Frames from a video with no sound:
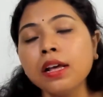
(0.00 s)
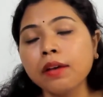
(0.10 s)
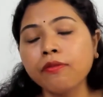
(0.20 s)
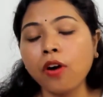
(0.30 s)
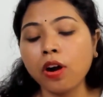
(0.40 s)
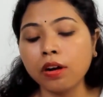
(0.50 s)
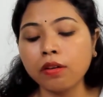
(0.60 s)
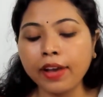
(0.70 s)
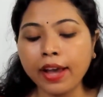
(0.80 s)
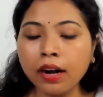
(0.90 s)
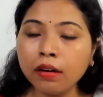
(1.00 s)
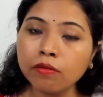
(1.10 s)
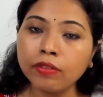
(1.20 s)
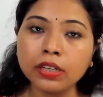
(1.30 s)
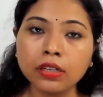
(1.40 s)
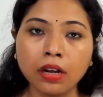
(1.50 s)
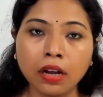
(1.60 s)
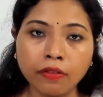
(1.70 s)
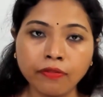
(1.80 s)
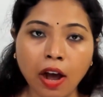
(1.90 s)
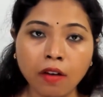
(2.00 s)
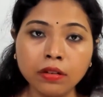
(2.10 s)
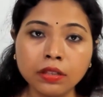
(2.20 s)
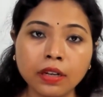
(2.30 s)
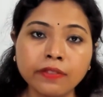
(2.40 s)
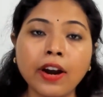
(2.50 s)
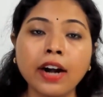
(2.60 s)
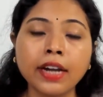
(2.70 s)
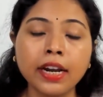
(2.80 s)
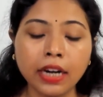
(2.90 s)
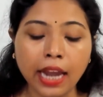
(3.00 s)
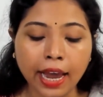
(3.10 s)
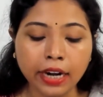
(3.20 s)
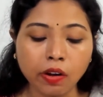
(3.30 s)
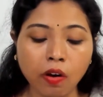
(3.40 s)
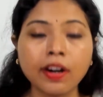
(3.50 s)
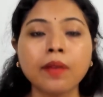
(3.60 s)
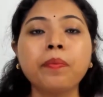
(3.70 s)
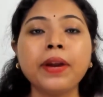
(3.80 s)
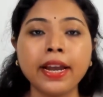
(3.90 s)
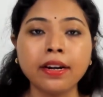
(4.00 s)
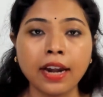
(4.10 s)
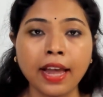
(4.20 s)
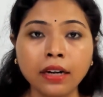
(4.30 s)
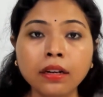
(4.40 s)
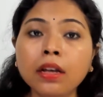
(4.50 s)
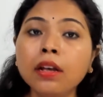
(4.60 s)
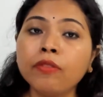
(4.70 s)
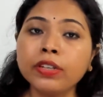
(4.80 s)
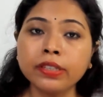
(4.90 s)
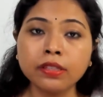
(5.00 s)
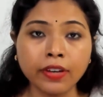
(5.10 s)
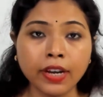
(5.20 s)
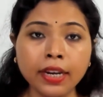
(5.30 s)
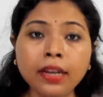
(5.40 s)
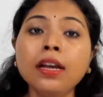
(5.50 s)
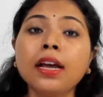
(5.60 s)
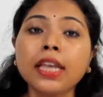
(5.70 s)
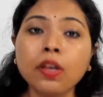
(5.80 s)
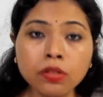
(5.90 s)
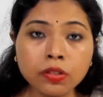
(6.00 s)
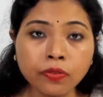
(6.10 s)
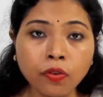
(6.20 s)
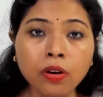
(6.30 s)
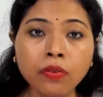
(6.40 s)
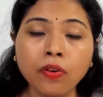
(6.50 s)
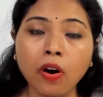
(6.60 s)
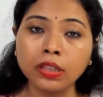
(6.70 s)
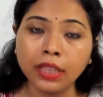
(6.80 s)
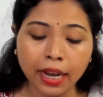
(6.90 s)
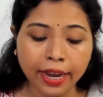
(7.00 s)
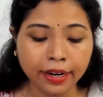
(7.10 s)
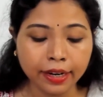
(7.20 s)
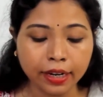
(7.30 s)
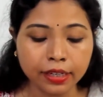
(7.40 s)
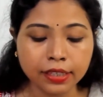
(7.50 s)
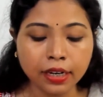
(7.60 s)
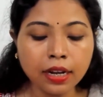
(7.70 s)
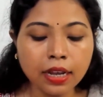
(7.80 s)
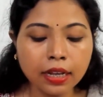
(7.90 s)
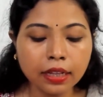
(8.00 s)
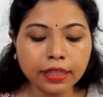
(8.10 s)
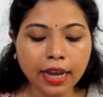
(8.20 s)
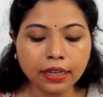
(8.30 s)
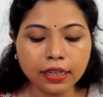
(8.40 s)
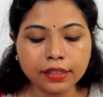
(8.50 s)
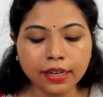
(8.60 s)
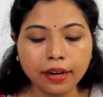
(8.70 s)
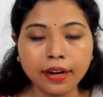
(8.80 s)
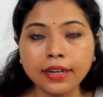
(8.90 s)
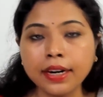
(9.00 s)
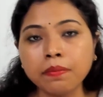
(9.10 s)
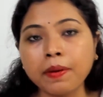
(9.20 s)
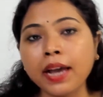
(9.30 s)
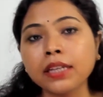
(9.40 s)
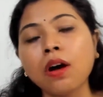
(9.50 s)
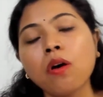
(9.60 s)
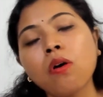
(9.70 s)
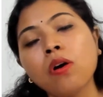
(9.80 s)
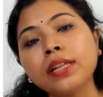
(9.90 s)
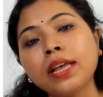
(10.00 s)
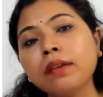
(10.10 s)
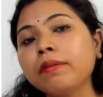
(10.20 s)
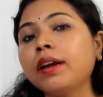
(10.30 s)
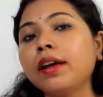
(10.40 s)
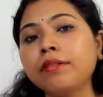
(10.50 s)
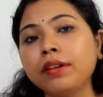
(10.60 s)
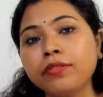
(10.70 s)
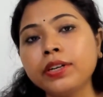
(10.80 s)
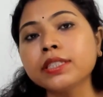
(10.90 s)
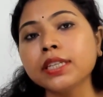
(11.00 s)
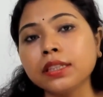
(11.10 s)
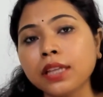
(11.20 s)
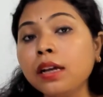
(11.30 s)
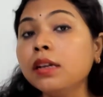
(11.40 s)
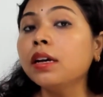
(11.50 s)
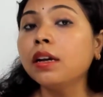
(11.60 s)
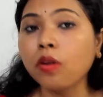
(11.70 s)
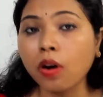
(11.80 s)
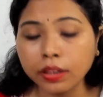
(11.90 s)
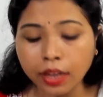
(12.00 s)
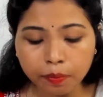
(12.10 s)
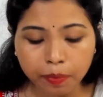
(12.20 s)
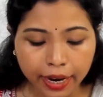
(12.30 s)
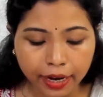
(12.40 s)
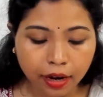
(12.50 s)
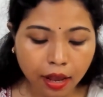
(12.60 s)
for where we found the fertile land or a plain land, which is very useful for the agriculture, that is generated by the all the Himalayan rivers in the northern plain.